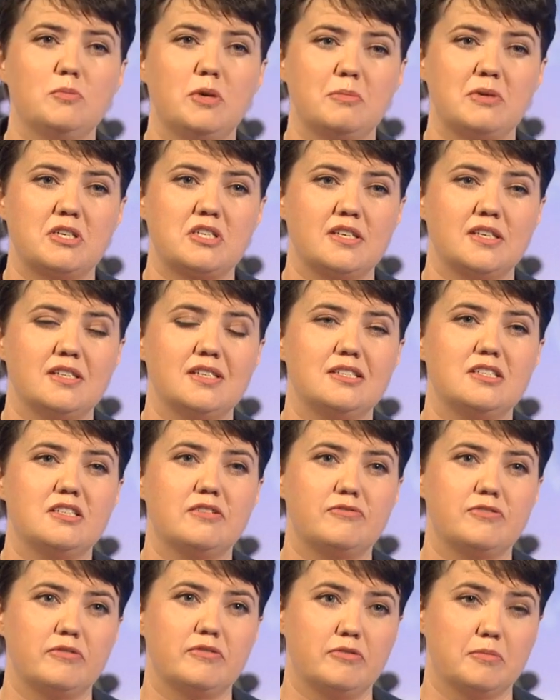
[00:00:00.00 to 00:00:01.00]
might be slightly
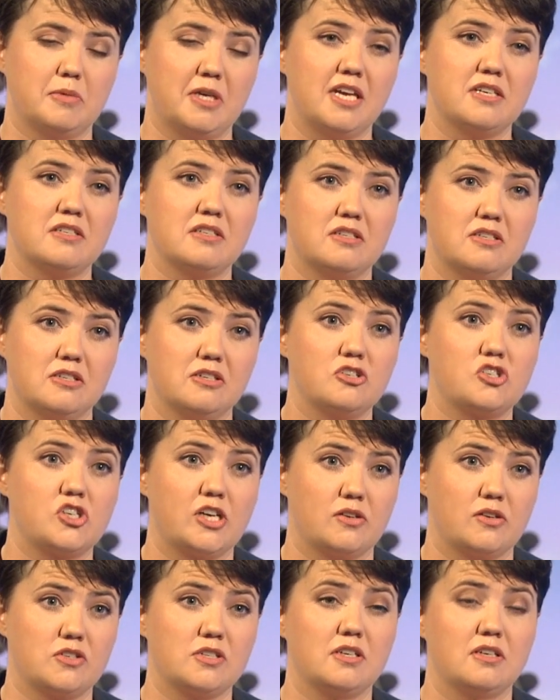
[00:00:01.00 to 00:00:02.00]
different from Kensington and
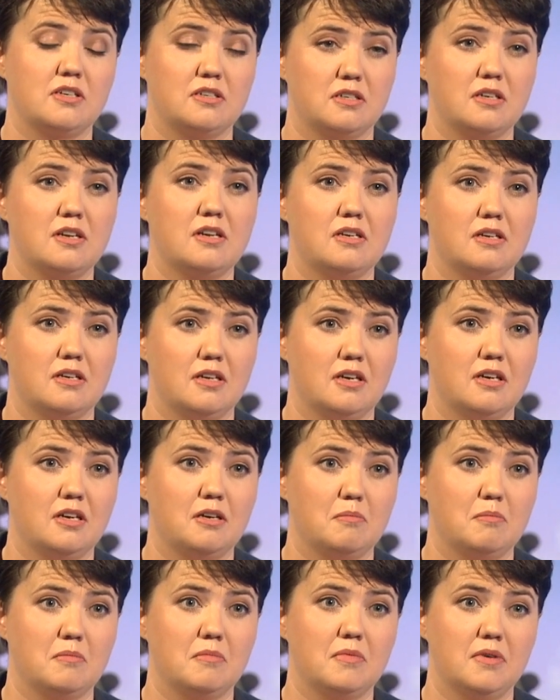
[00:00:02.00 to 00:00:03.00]
Chelsea
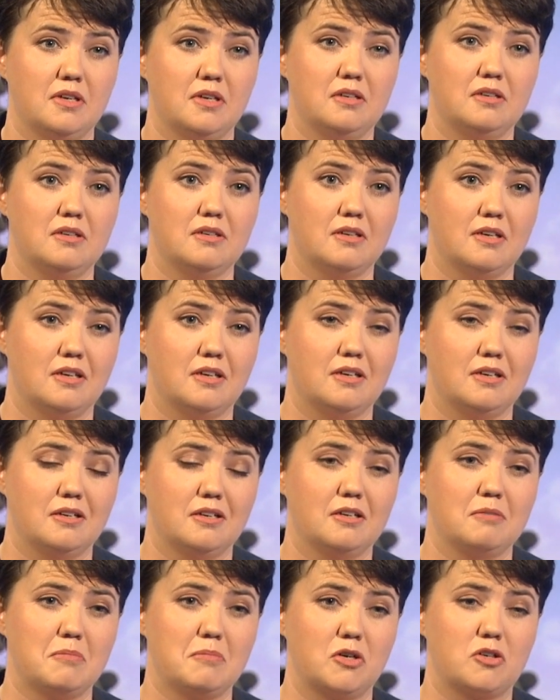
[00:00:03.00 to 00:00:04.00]
in
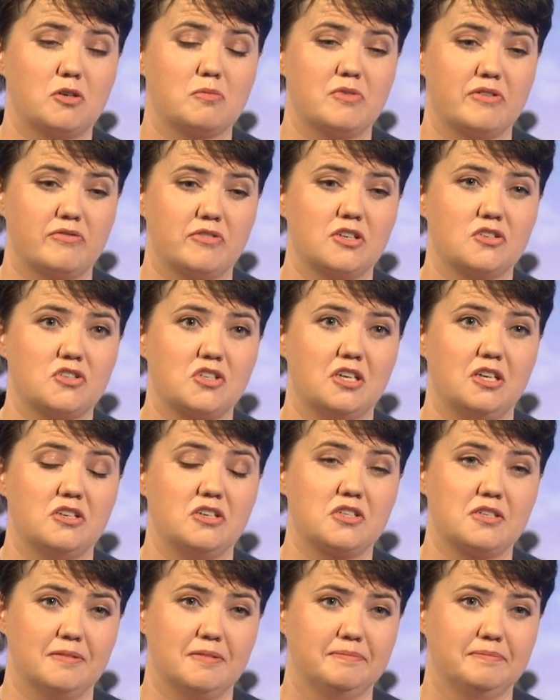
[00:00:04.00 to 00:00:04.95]
Malcolm Rifkind's case.